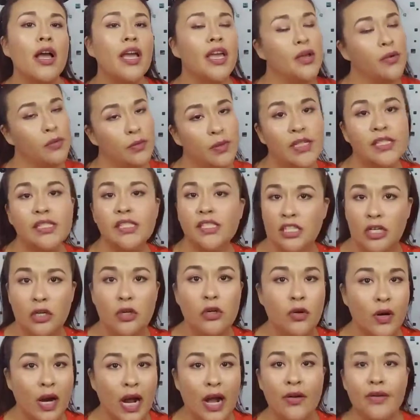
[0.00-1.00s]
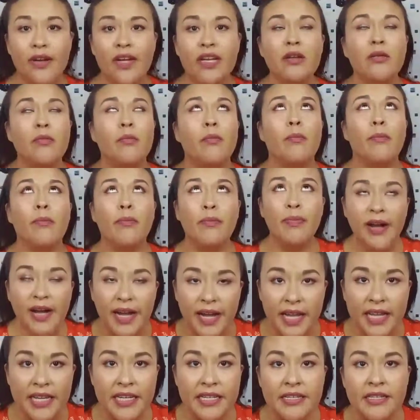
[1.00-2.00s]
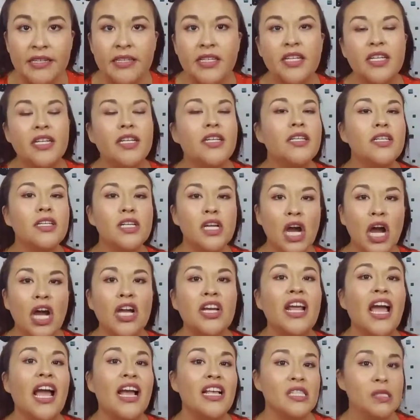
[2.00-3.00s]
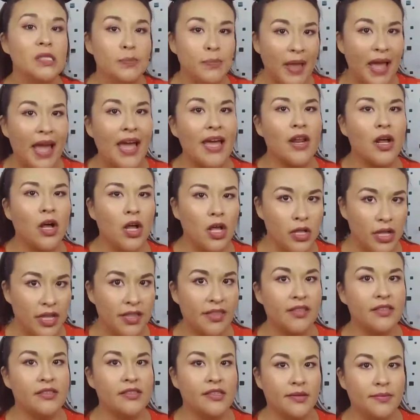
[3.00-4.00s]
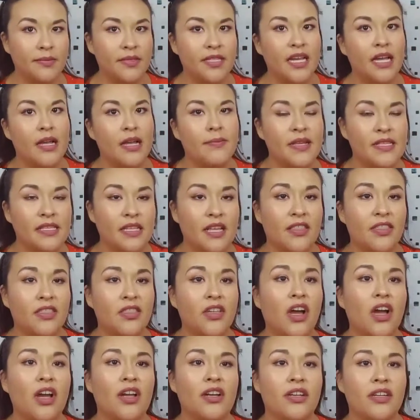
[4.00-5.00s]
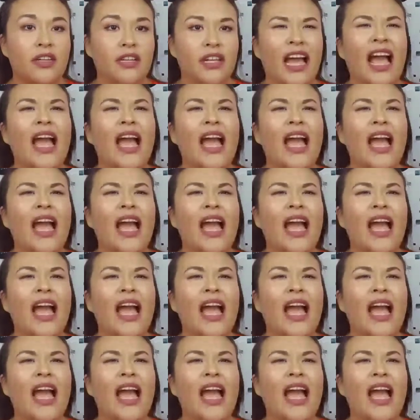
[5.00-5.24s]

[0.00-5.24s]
It was still crowded, but not as bad all at the same time as I thought.